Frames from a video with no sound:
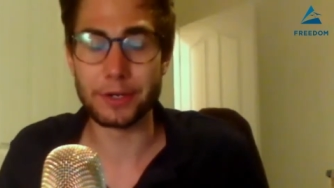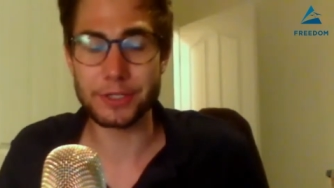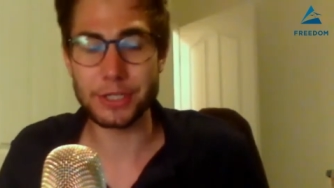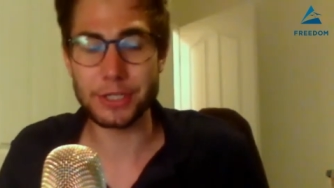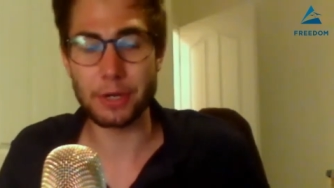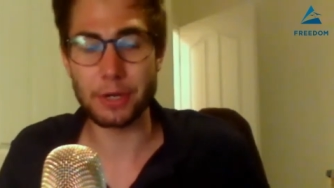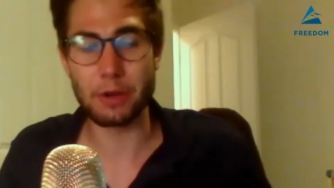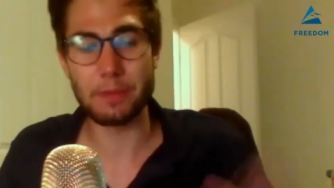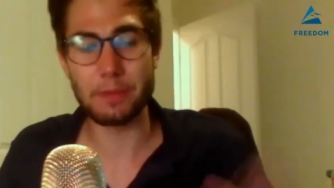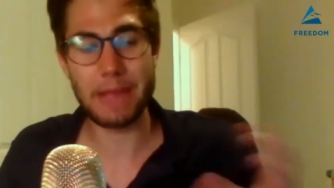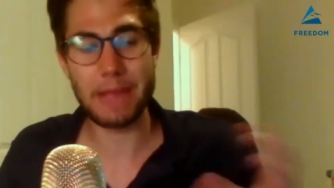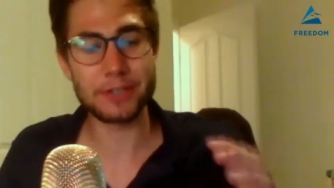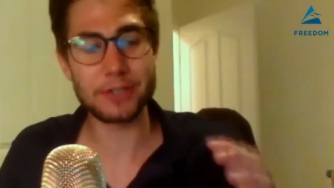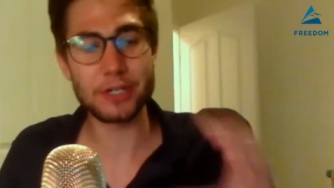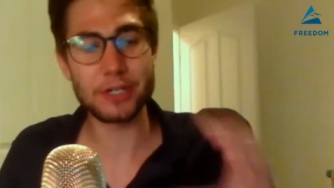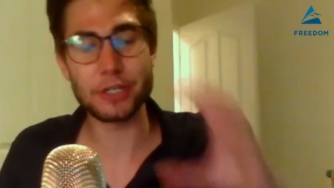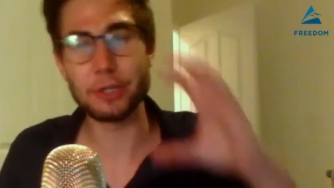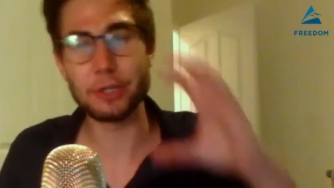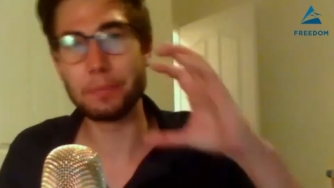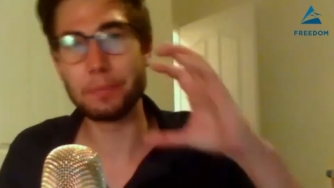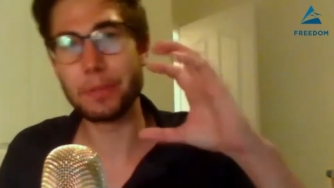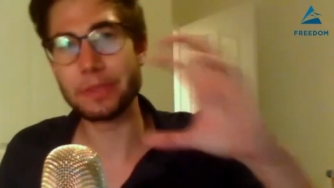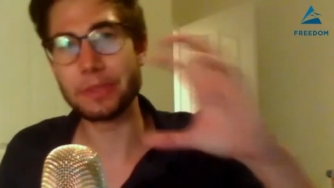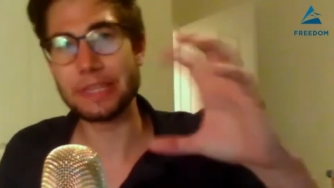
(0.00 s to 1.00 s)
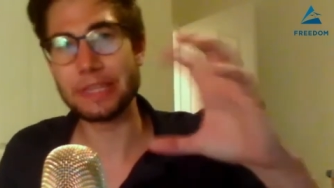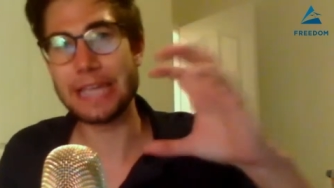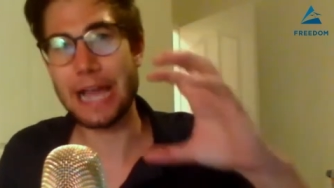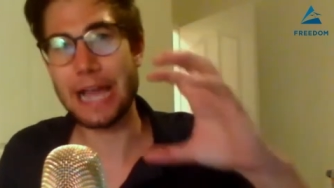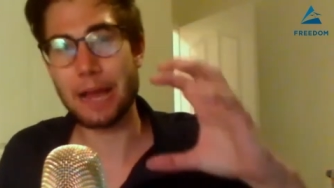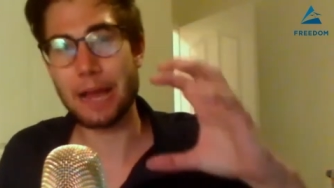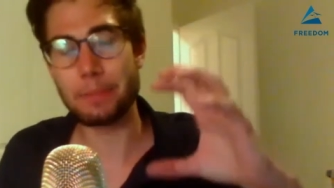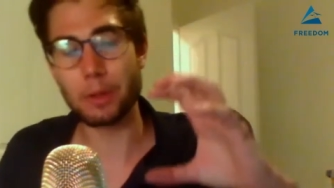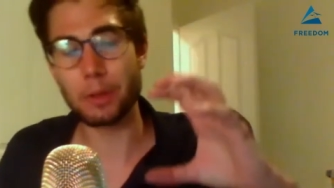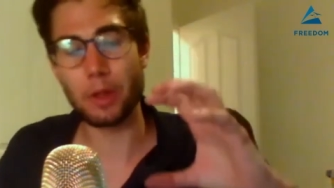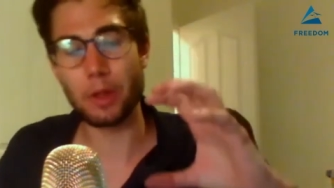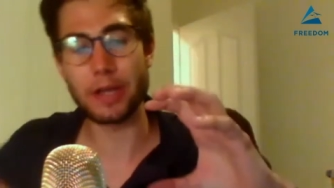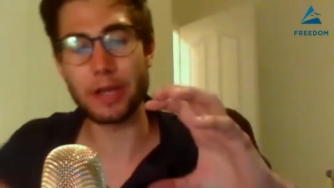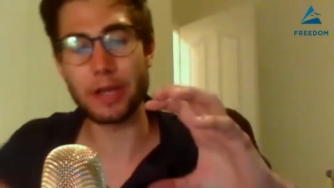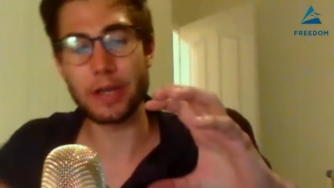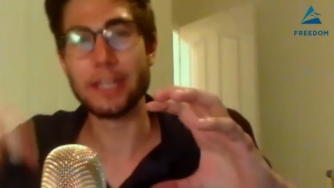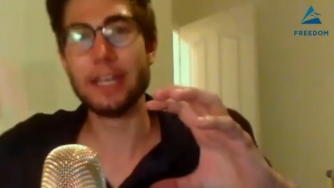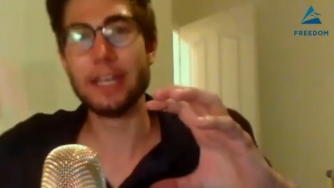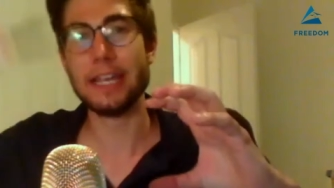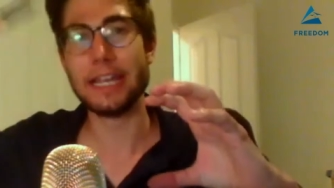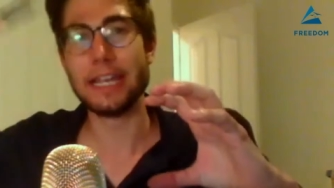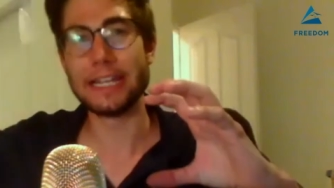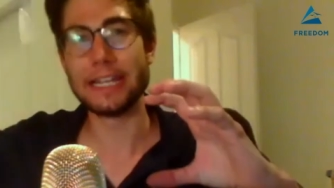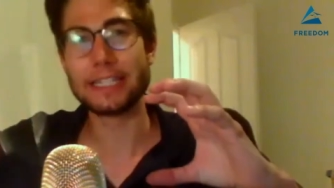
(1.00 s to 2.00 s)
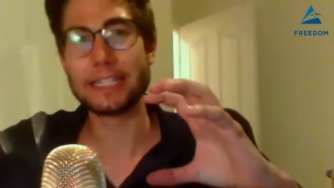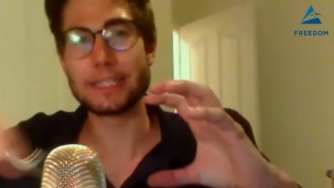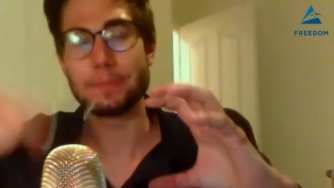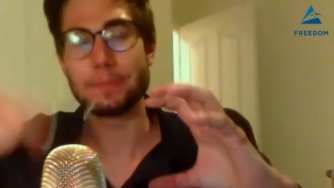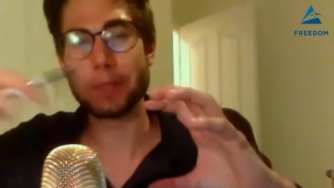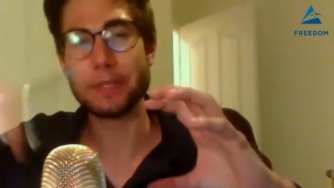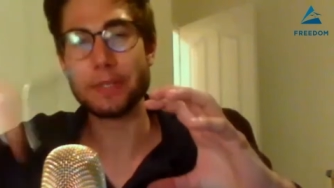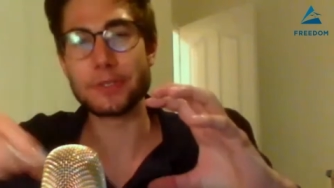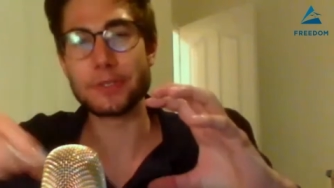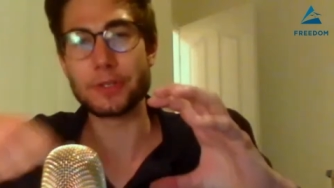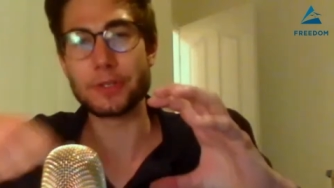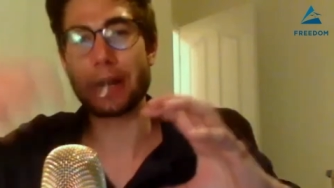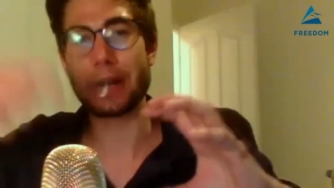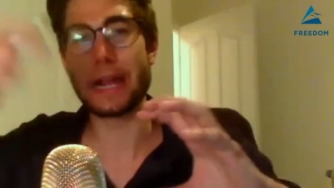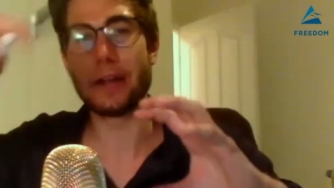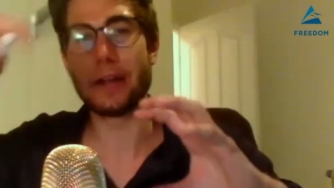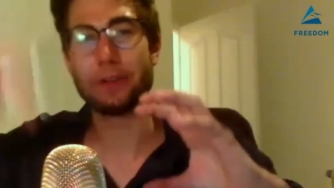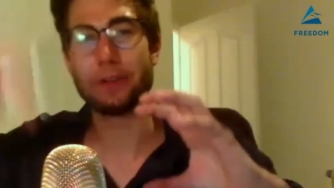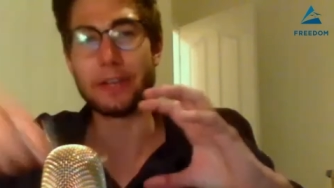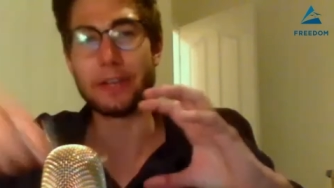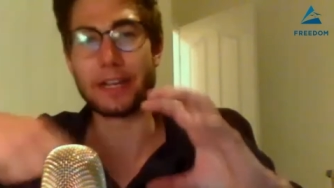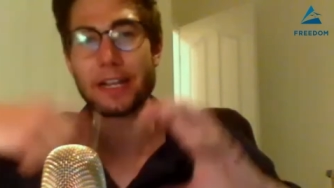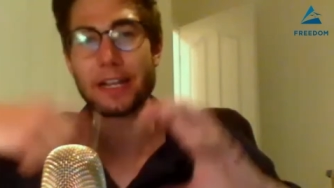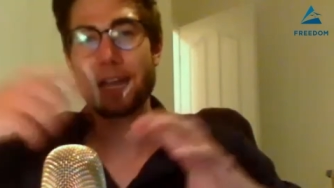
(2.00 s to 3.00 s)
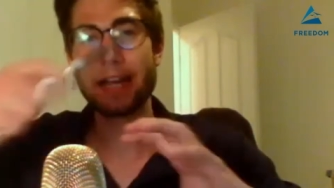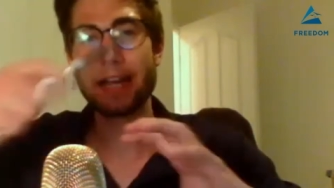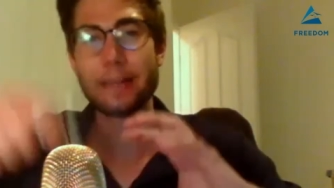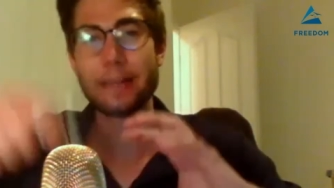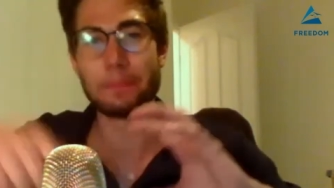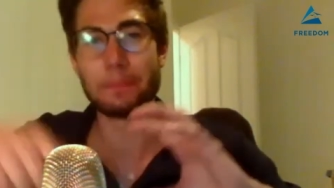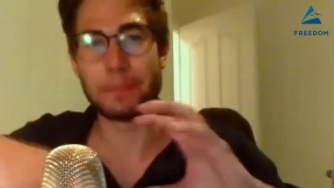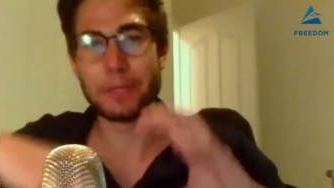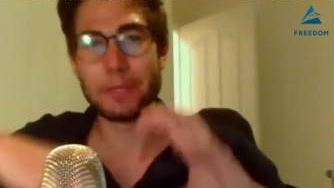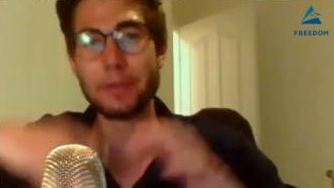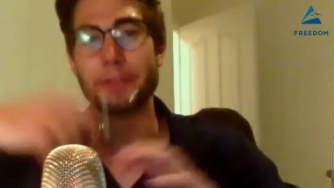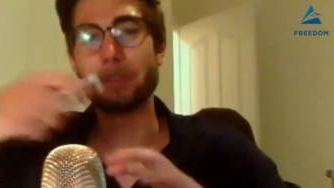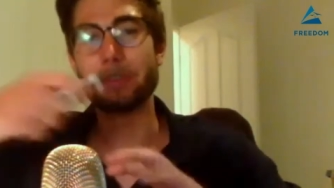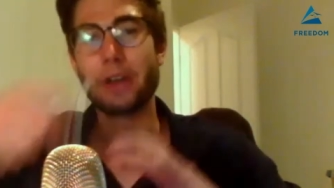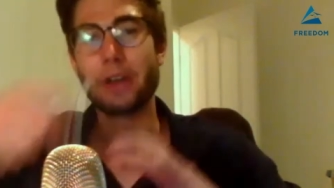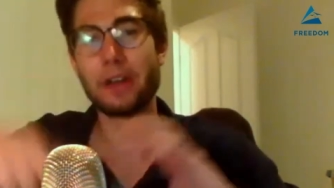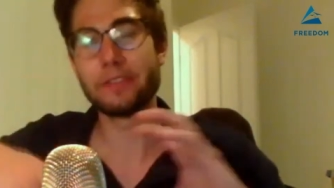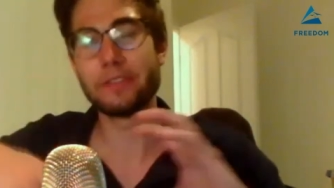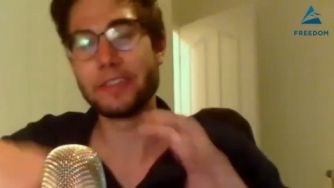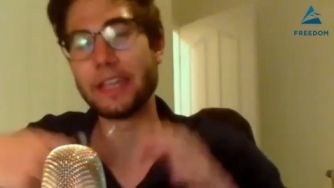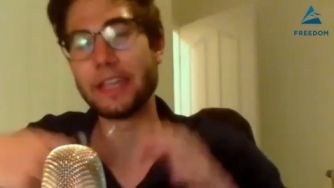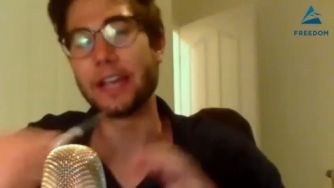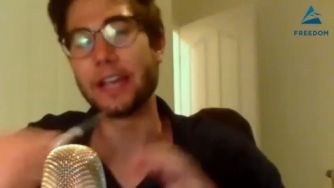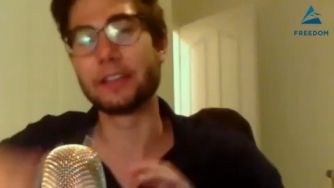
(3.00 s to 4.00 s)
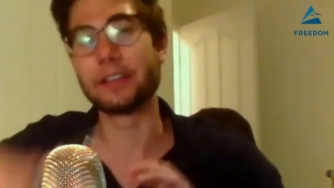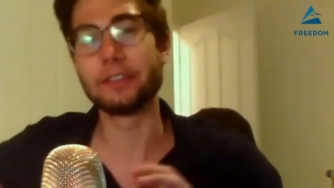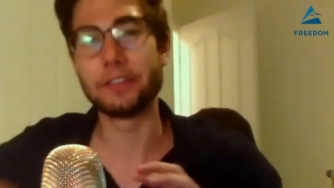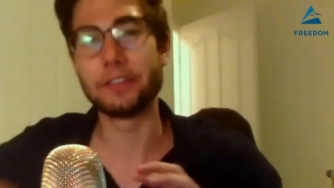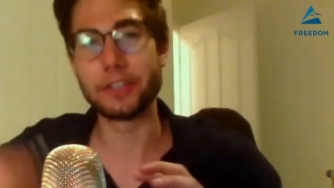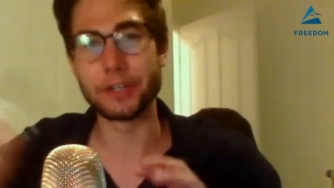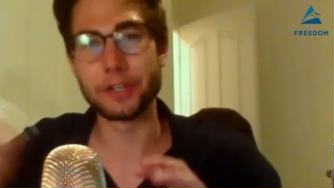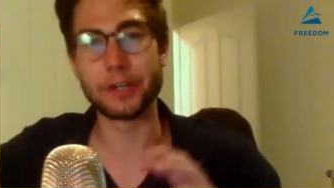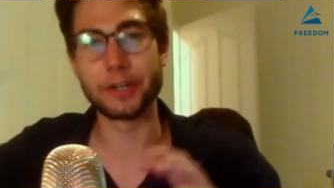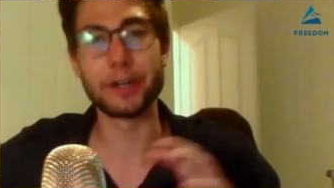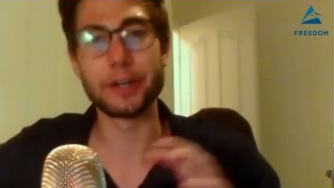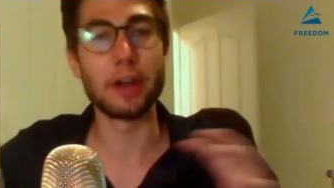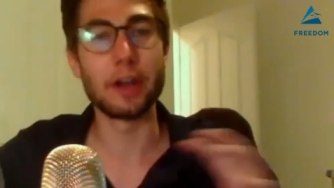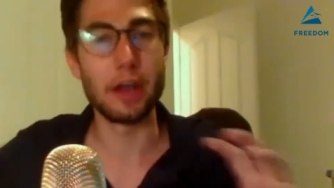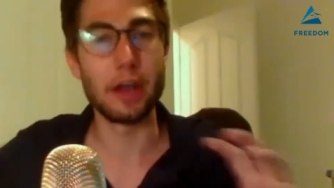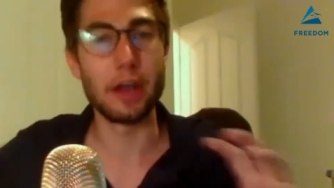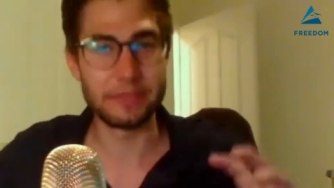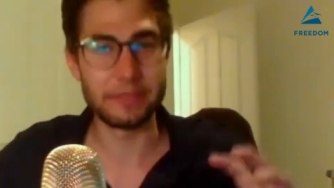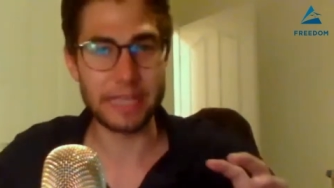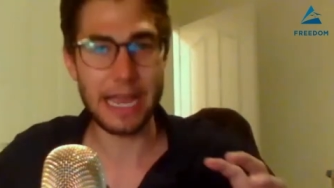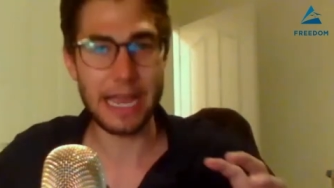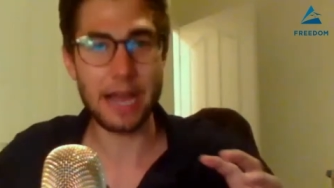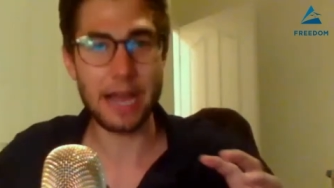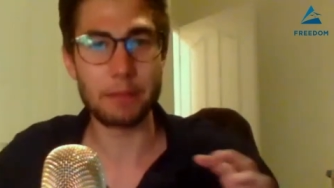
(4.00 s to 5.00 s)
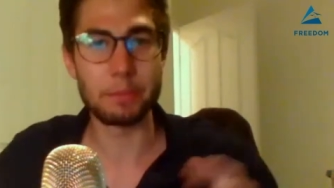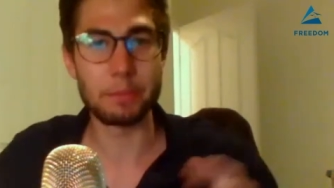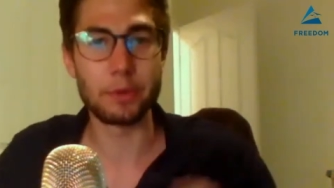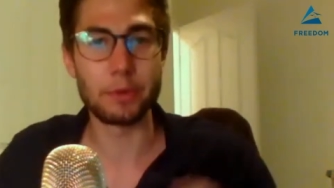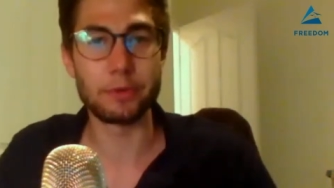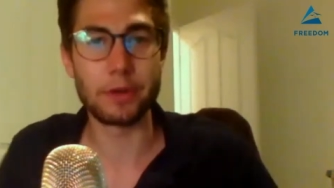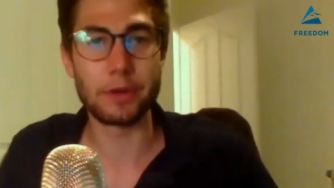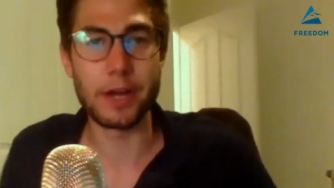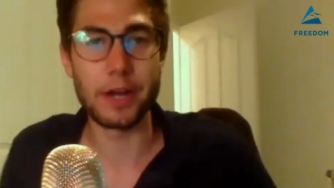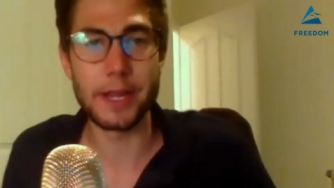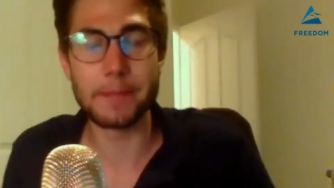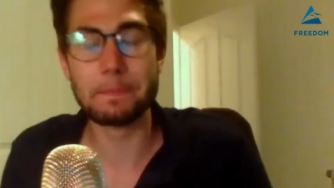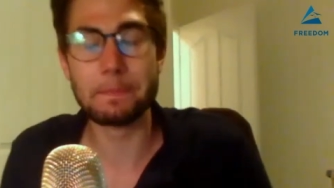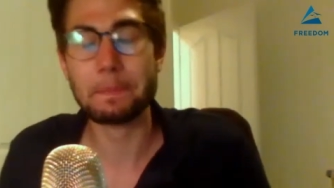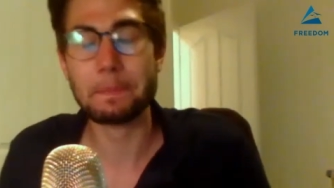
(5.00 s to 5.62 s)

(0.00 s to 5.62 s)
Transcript: So imagine you put the apple on it, it spins around and it kind of peels off the exterior of the apple, right?